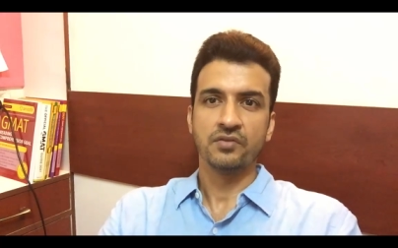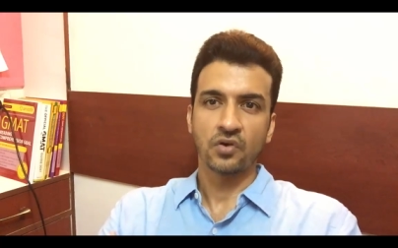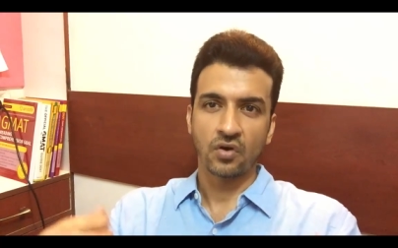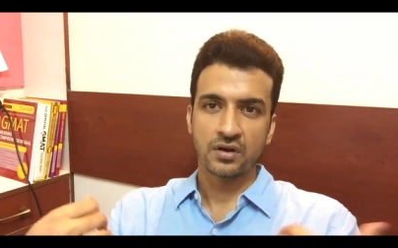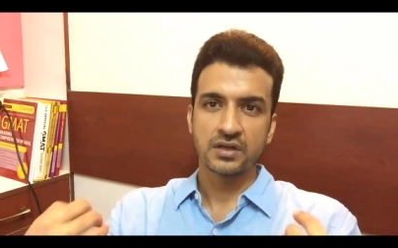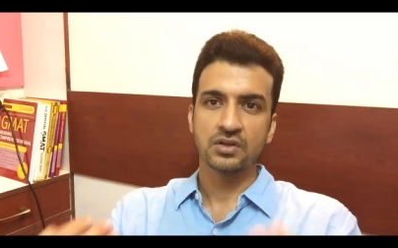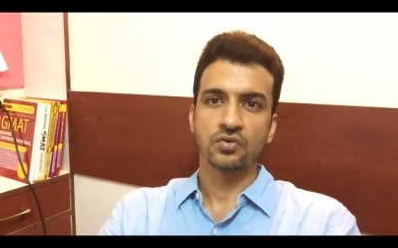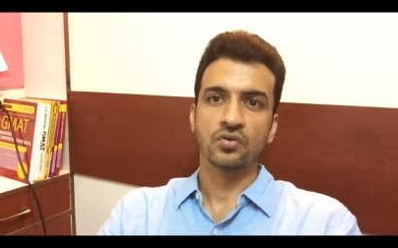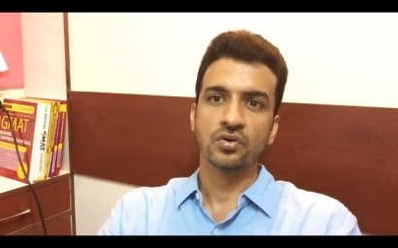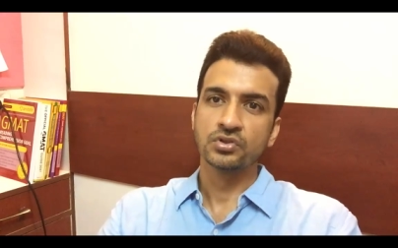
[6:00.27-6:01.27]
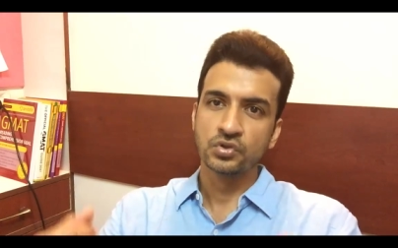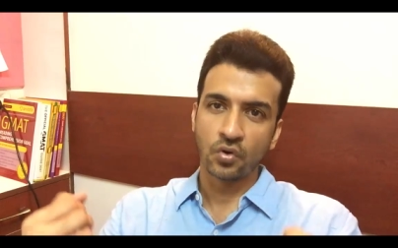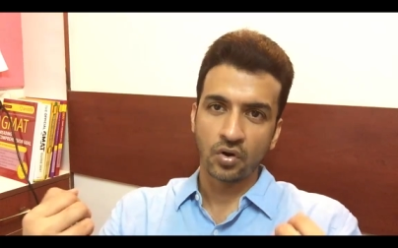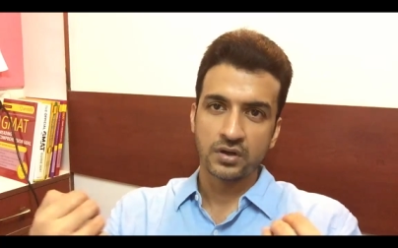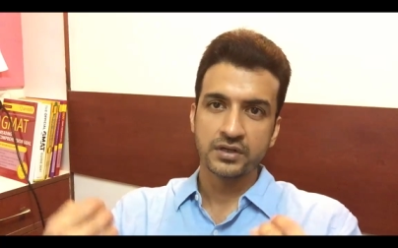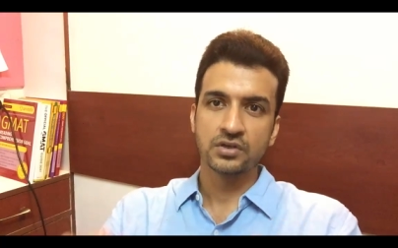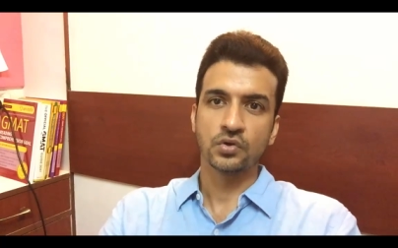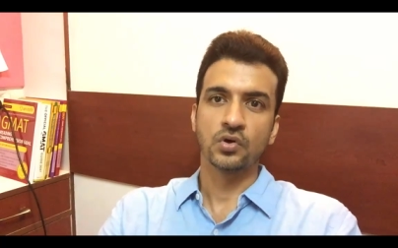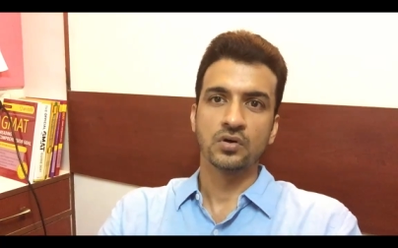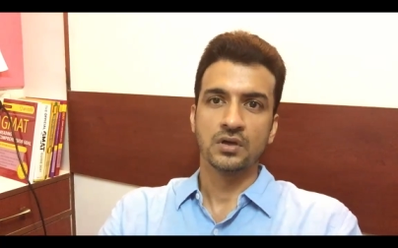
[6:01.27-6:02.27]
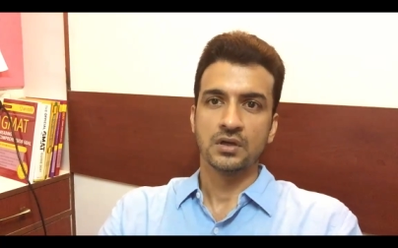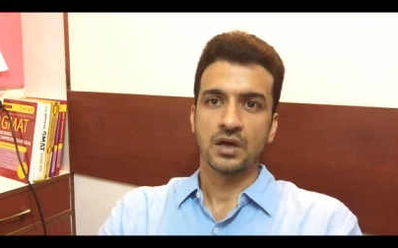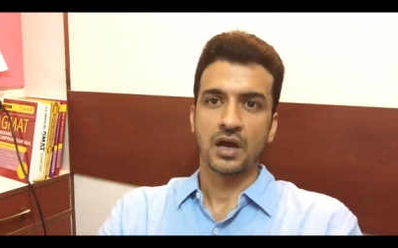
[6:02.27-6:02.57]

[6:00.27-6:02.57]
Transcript: you already know